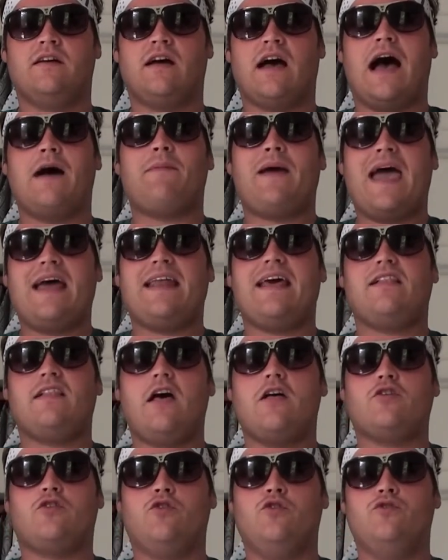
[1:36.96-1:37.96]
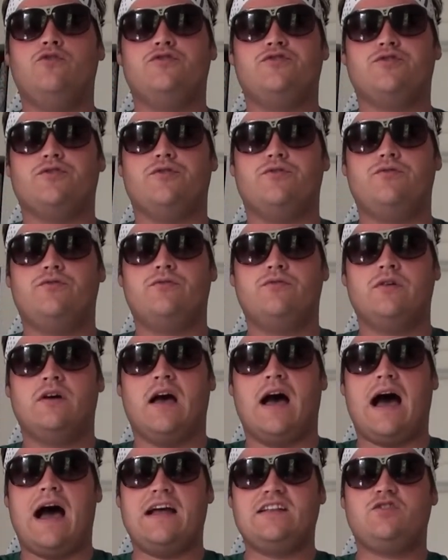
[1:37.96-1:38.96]
I'm at LL Cool Drew
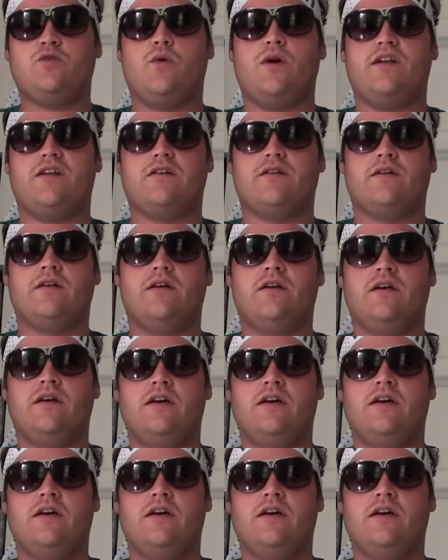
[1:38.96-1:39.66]
on Twitter.